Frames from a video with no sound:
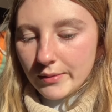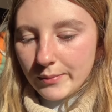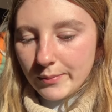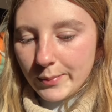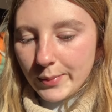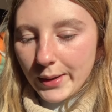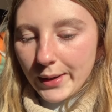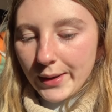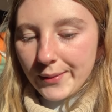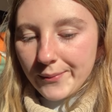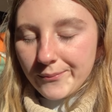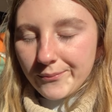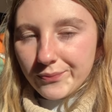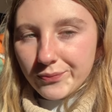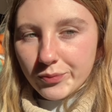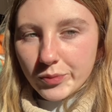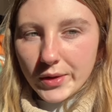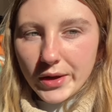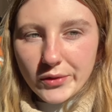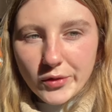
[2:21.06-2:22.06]
But
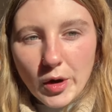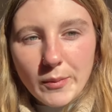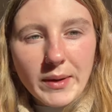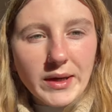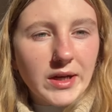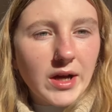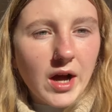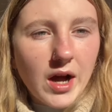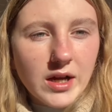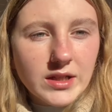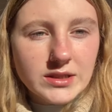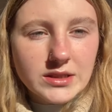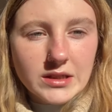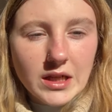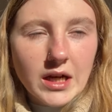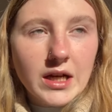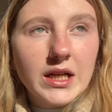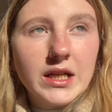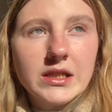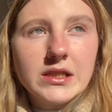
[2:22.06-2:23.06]
I've got my car
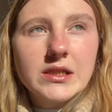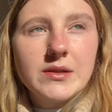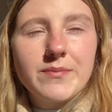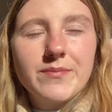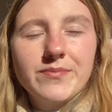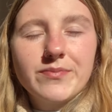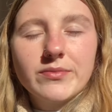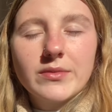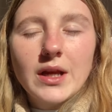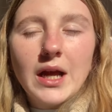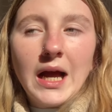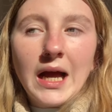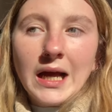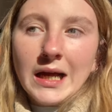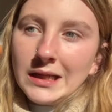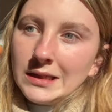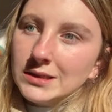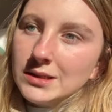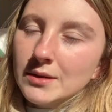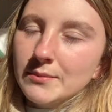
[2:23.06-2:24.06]
started,
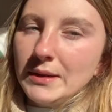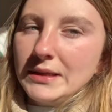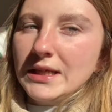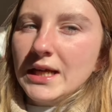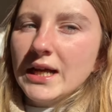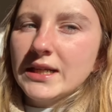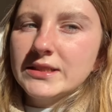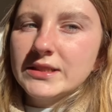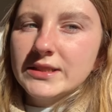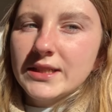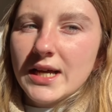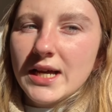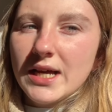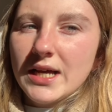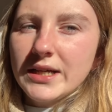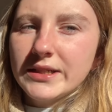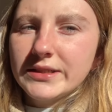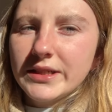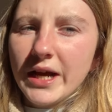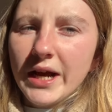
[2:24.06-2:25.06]
and my dad
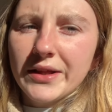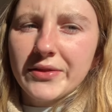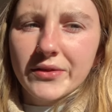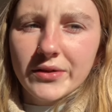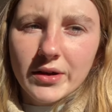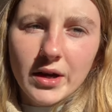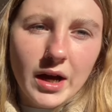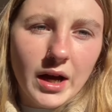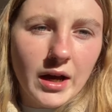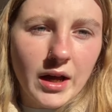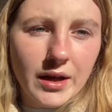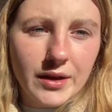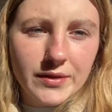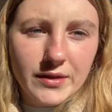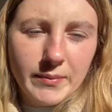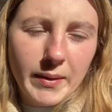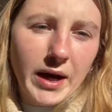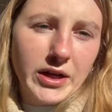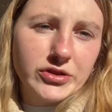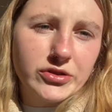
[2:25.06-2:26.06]
said, and the
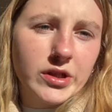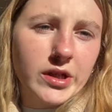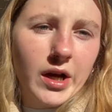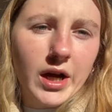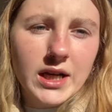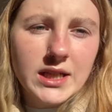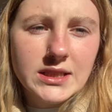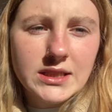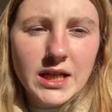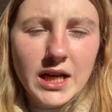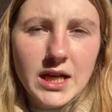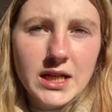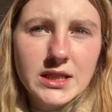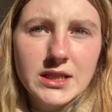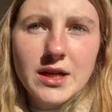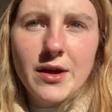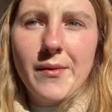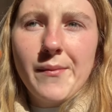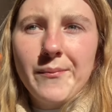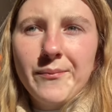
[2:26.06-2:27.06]
battery guy said,